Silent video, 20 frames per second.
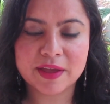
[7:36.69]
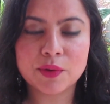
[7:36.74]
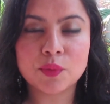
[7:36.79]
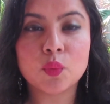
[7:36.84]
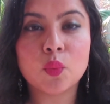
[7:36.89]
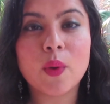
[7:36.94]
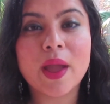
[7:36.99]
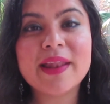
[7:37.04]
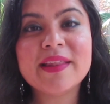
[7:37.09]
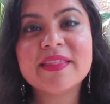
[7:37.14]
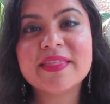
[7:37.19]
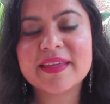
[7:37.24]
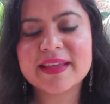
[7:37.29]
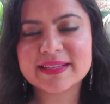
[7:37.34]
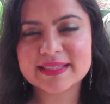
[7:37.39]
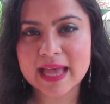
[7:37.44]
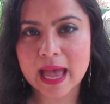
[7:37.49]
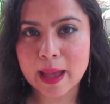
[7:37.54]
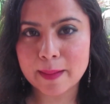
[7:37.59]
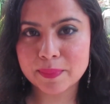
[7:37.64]
and when
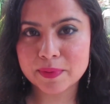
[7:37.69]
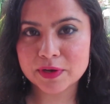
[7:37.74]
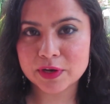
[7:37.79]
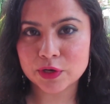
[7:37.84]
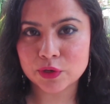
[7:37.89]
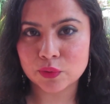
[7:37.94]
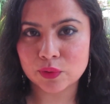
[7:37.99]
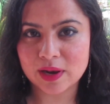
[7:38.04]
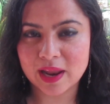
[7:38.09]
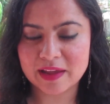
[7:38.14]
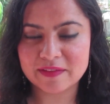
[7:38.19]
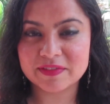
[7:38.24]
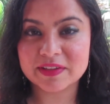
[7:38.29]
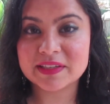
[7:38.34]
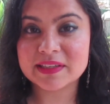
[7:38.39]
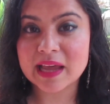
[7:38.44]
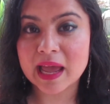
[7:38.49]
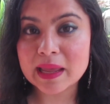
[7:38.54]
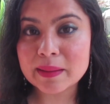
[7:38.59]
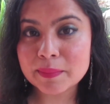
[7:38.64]
things happen in your life, the
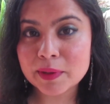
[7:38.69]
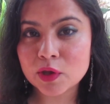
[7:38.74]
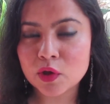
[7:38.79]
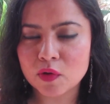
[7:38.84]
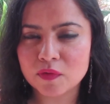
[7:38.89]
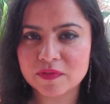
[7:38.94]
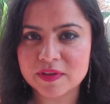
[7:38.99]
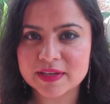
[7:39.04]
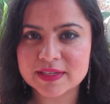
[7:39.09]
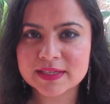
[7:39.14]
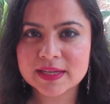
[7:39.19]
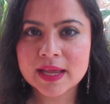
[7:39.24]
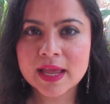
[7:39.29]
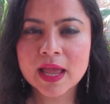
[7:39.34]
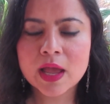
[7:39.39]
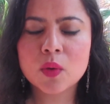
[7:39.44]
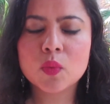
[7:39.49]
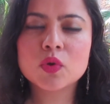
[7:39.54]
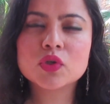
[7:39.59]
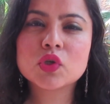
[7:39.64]
timing of it
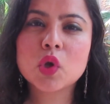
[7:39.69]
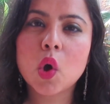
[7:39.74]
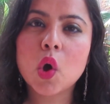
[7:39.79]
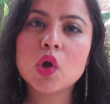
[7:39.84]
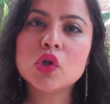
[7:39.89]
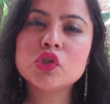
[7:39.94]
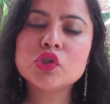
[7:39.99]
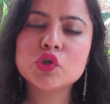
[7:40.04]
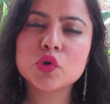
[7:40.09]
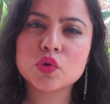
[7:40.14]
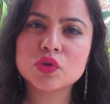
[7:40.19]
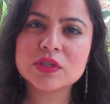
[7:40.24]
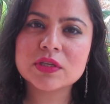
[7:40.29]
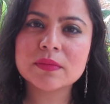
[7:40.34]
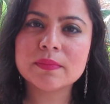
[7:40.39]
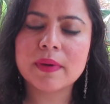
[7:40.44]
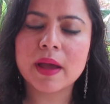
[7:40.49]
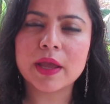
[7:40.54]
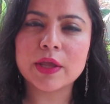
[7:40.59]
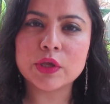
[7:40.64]
was all
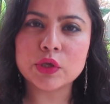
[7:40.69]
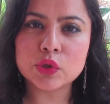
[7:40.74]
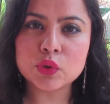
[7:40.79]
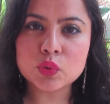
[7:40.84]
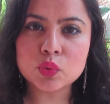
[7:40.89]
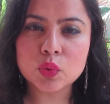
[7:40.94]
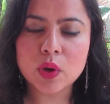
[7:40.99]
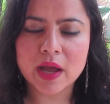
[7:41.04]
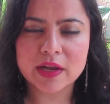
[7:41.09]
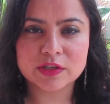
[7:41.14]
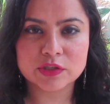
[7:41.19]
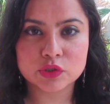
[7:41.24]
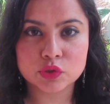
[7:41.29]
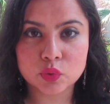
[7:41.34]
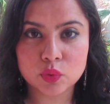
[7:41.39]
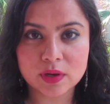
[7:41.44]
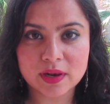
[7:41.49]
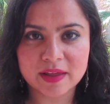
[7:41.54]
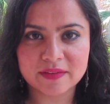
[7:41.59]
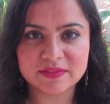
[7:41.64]
chosen by you at a
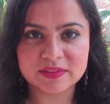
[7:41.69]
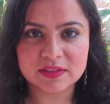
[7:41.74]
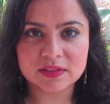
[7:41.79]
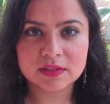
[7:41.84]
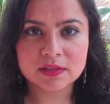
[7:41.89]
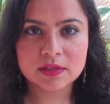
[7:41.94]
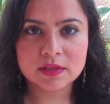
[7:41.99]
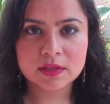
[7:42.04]
soul level.